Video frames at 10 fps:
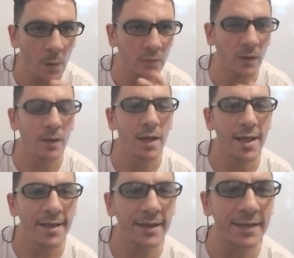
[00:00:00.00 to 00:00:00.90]
So,
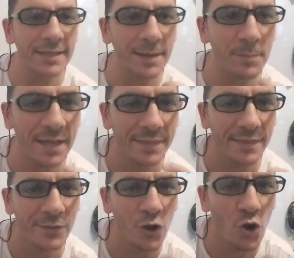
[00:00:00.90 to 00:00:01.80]

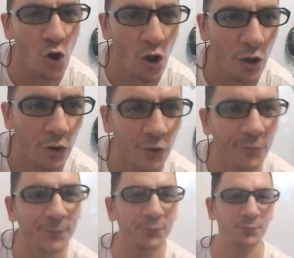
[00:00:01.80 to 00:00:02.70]
Ikesamandale.
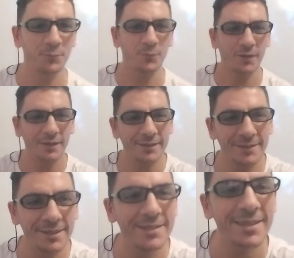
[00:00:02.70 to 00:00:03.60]

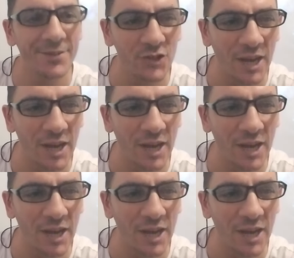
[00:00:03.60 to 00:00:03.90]
This is in